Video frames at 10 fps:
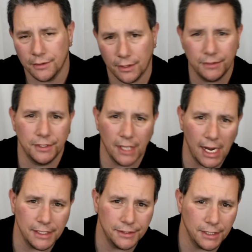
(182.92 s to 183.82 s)
so that's a
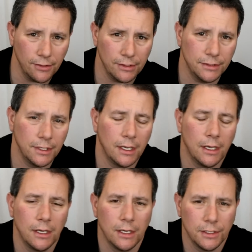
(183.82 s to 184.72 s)
9 series.
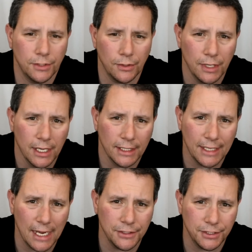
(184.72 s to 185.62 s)
So
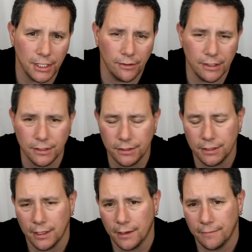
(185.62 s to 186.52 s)
10
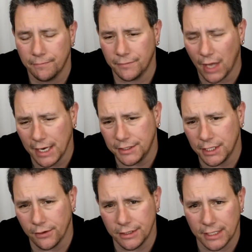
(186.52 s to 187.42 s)
series, 9
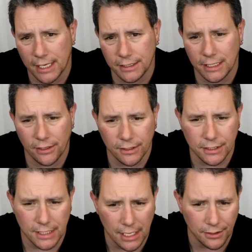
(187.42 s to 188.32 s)
series, 10
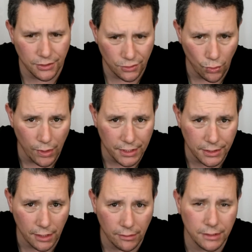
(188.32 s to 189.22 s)
series, and now the 20
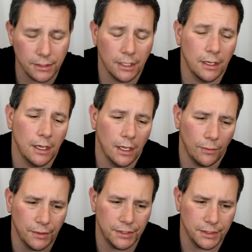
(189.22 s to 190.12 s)
series,
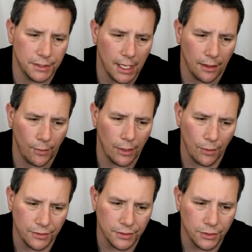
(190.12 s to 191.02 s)
which is the, what I
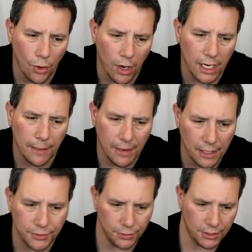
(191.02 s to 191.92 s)
was just talking
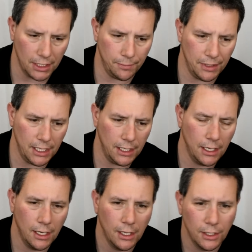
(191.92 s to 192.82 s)
about. So it's going to be
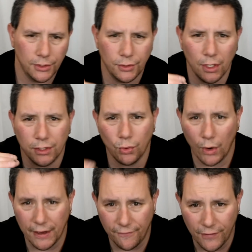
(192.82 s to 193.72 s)
uh,
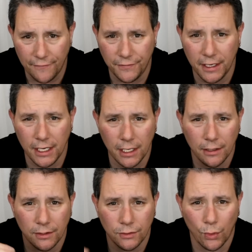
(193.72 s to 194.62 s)
2050,
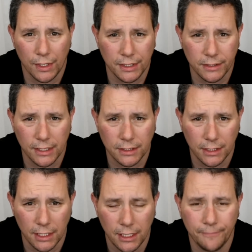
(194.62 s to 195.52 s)

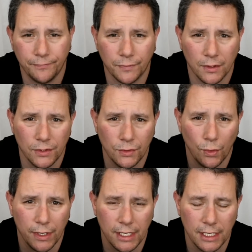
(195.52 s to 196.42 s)
2060,
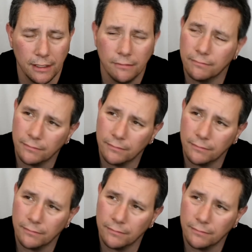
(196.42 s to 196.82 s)
20.